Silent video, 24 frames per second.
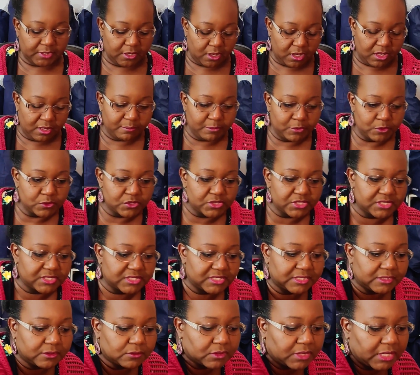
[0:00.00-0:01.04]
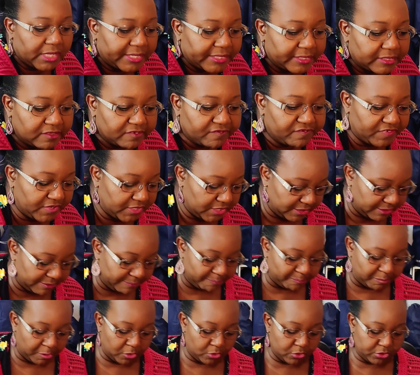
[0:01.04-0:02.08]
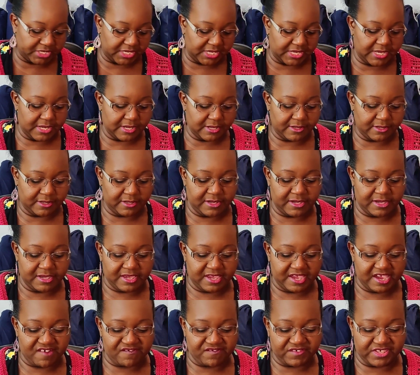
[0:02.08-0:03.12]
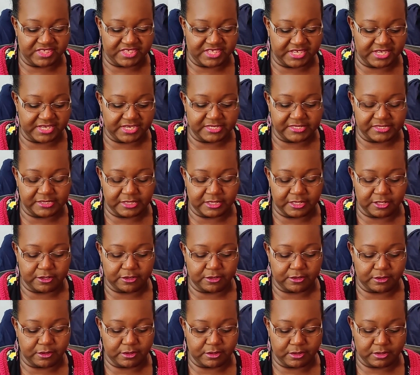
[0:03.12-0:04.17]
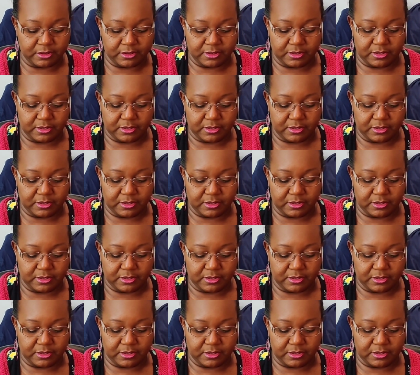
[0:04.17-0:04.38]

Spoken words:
almost still kind of bulky everything is in here.